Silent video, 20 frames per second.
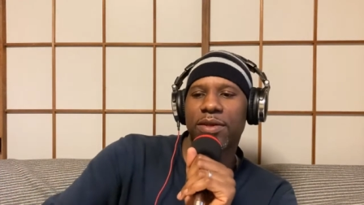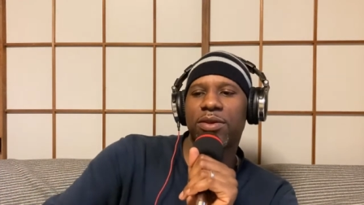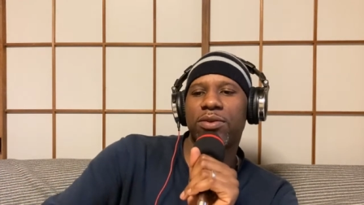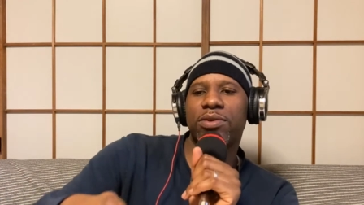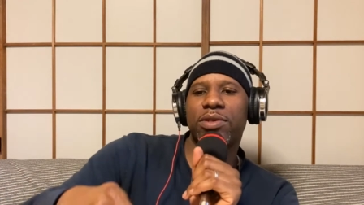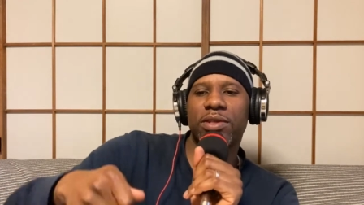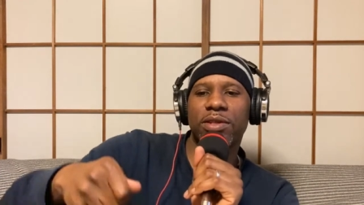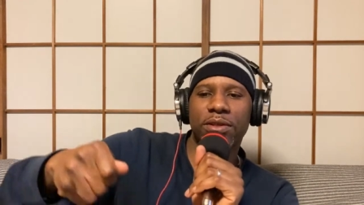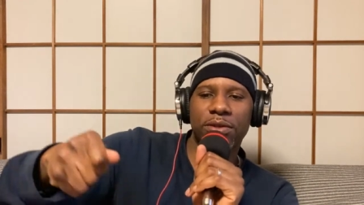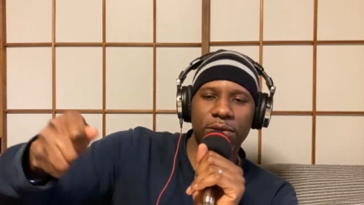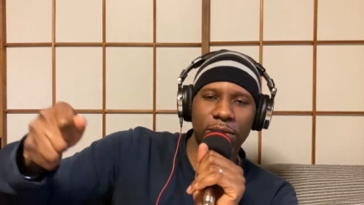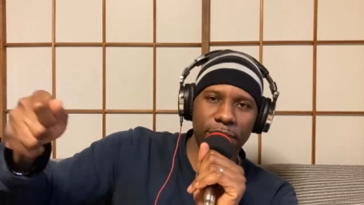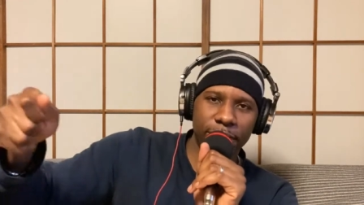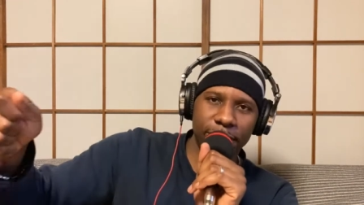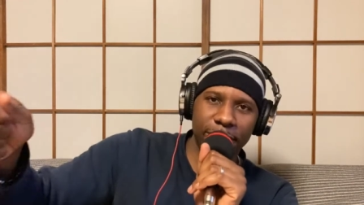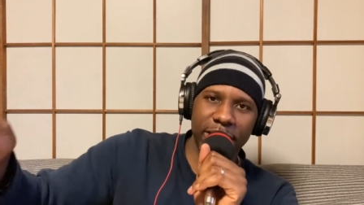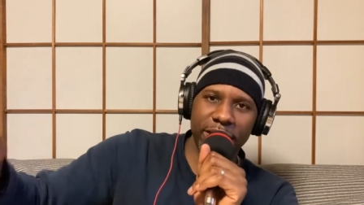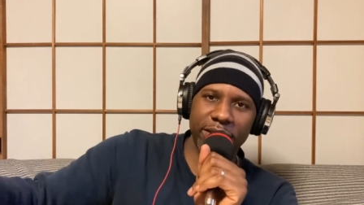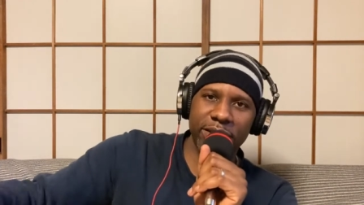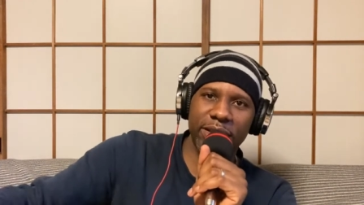using a little
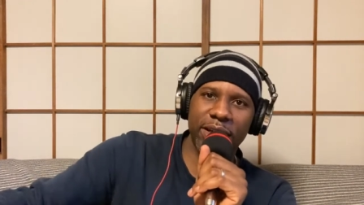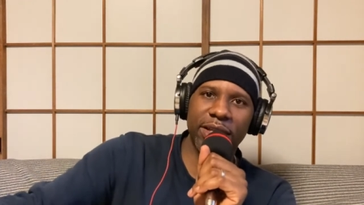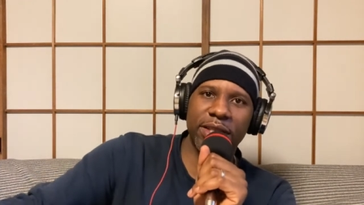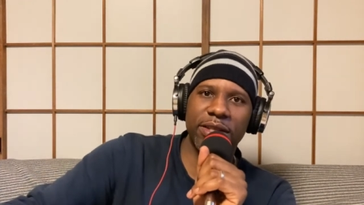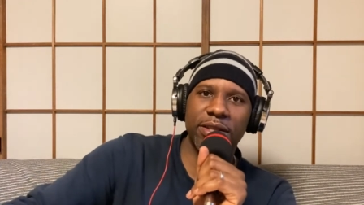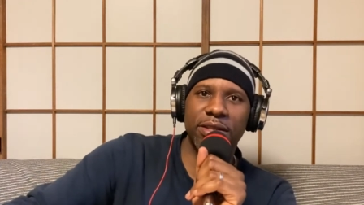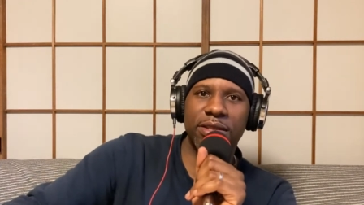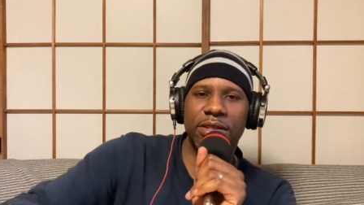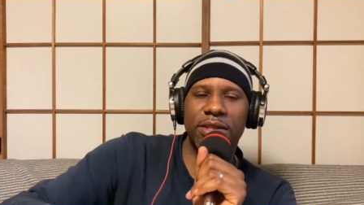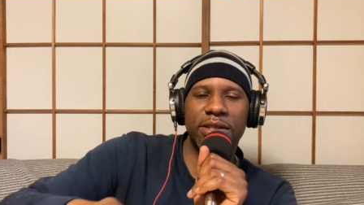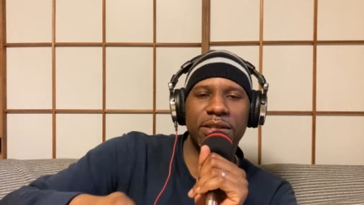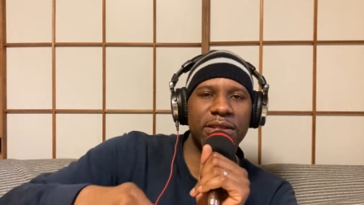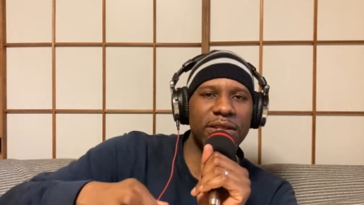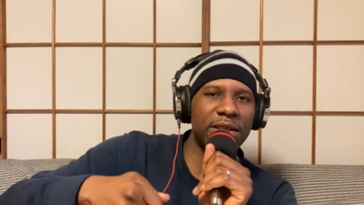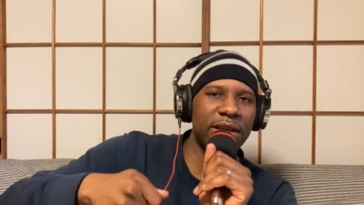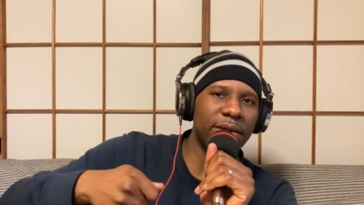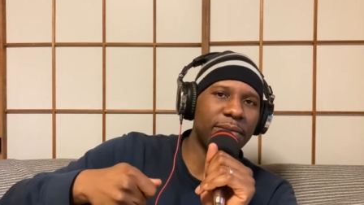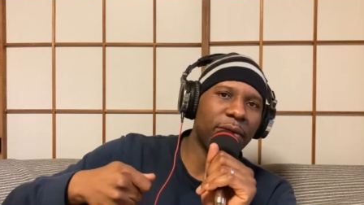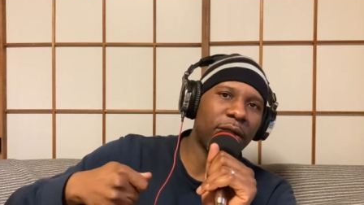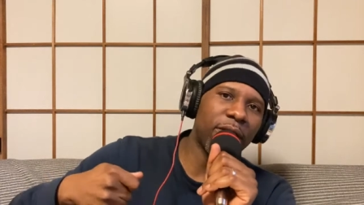mesh net to
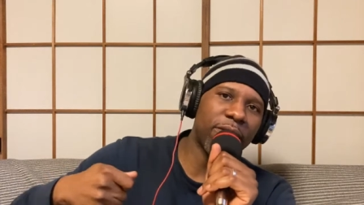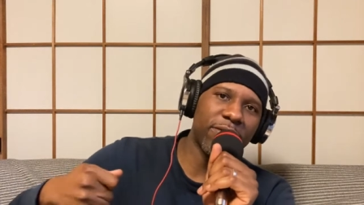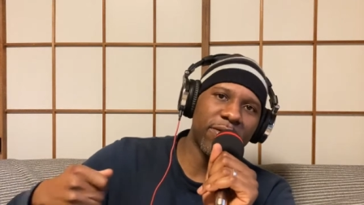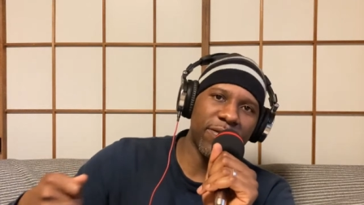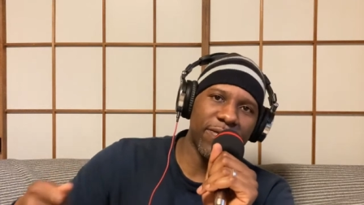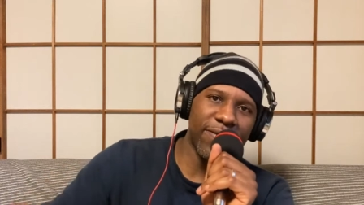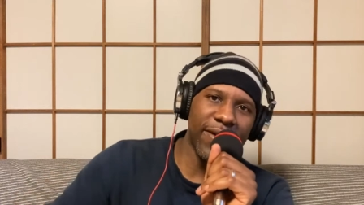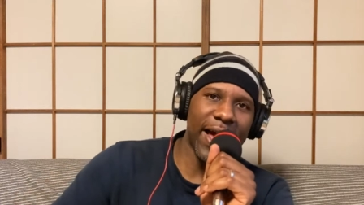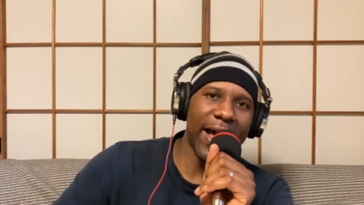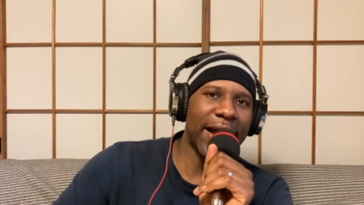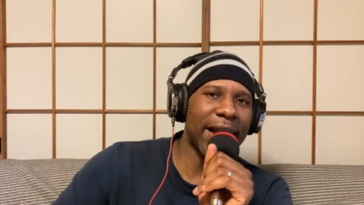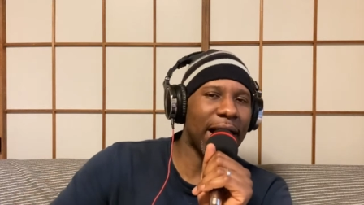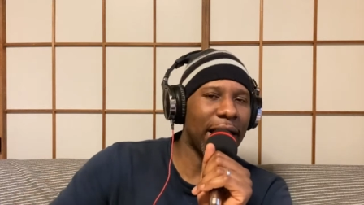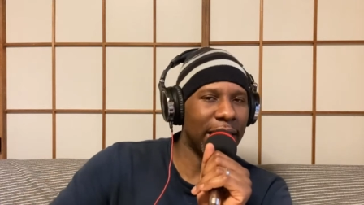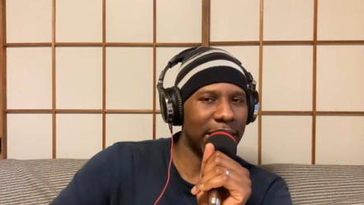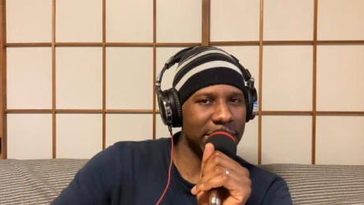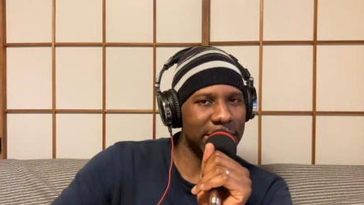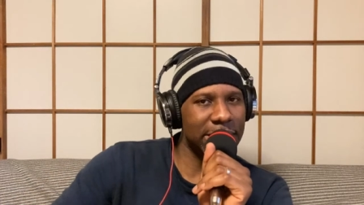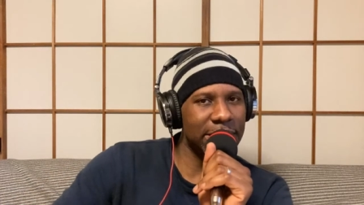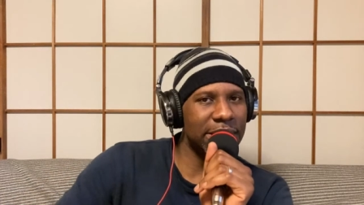skim off the fat
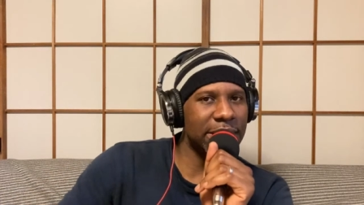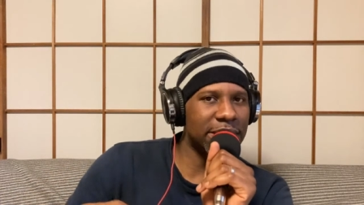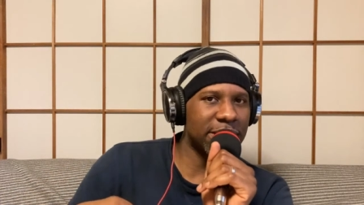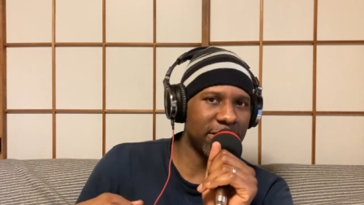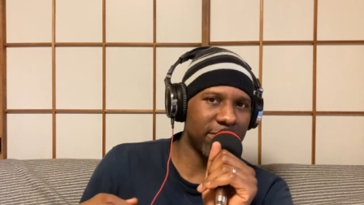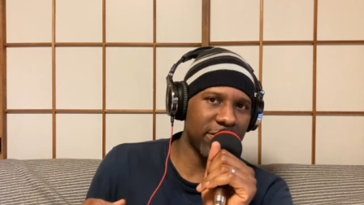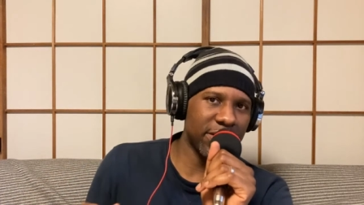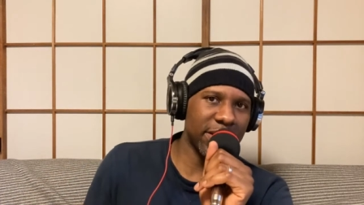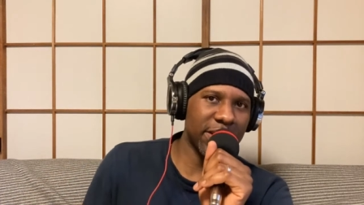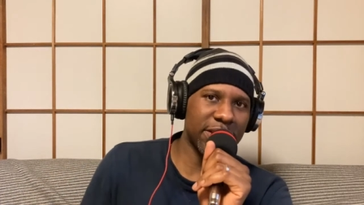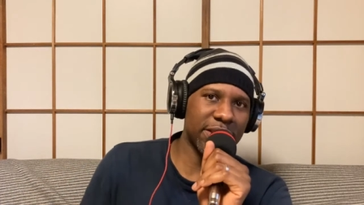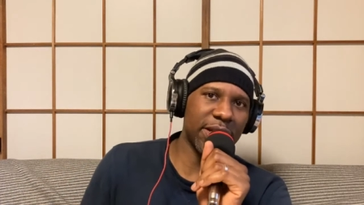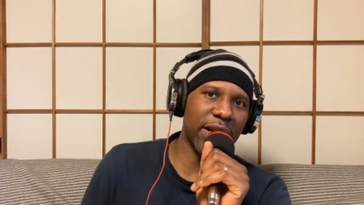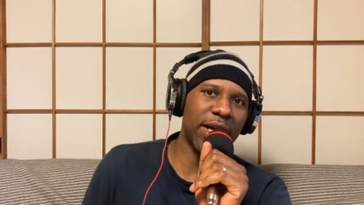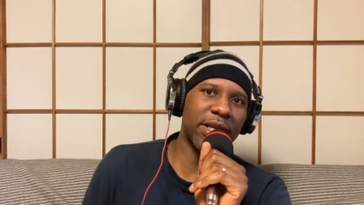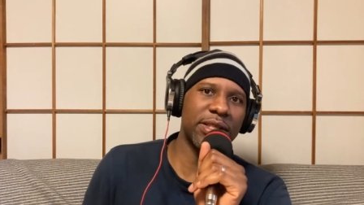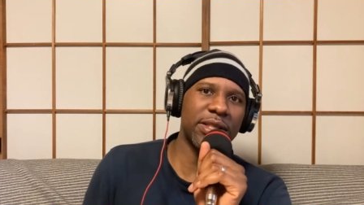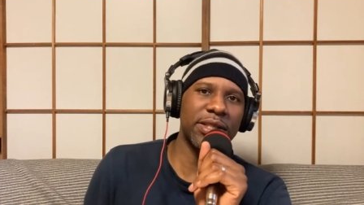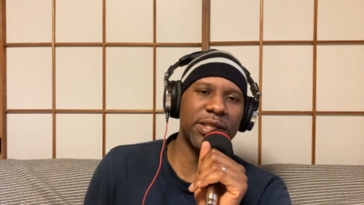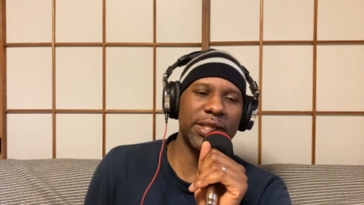constantly is something that's
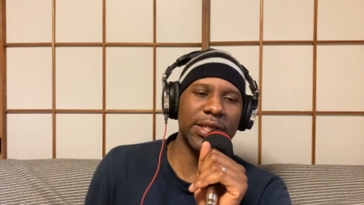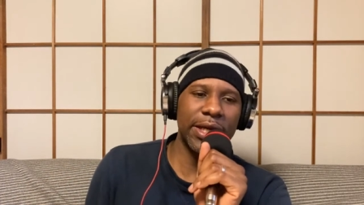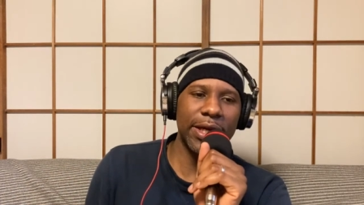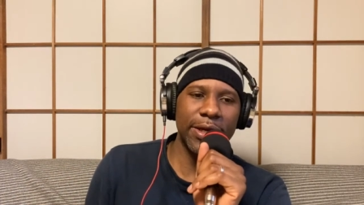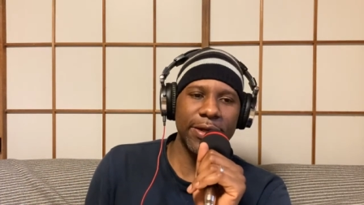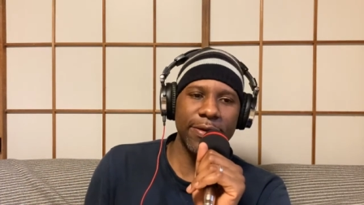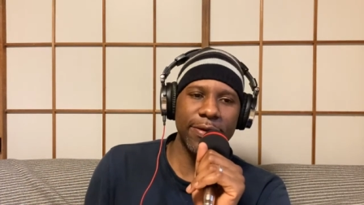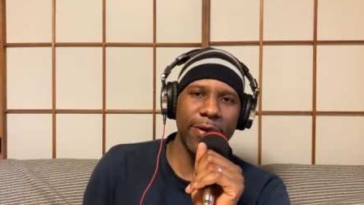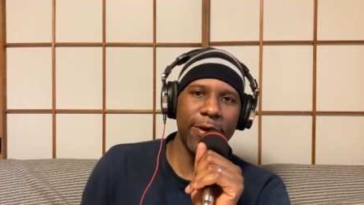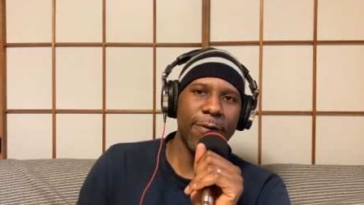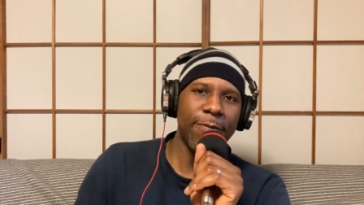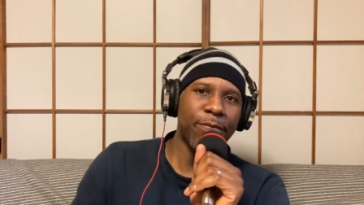constantly done.